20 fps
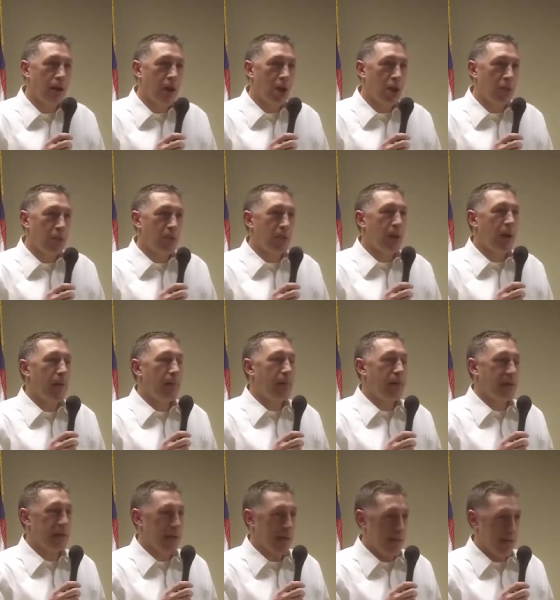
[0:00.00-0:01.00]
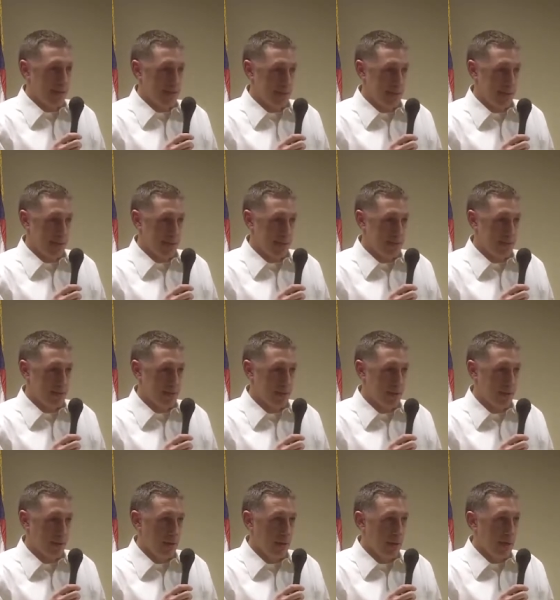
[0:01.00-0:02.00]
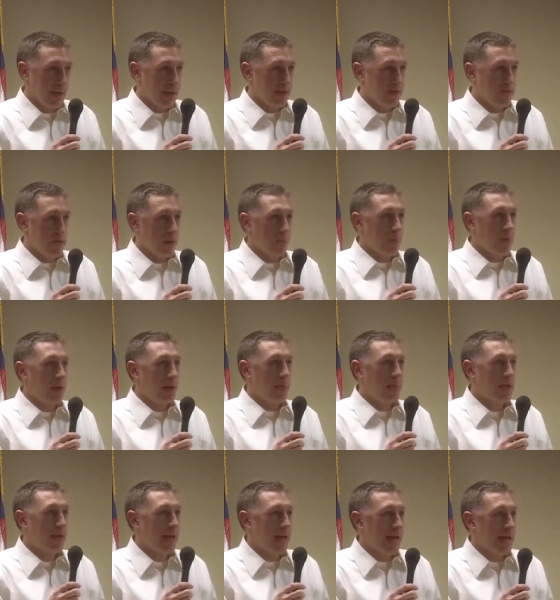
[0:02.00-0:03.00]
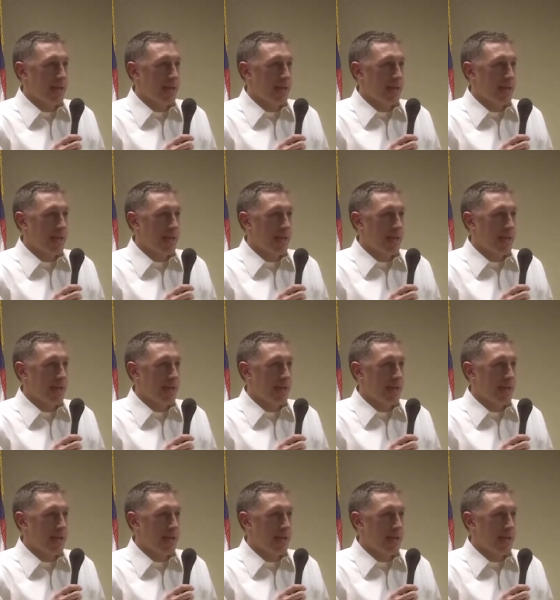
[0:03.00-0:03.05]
are public assets. Mm-hmm. And if they're public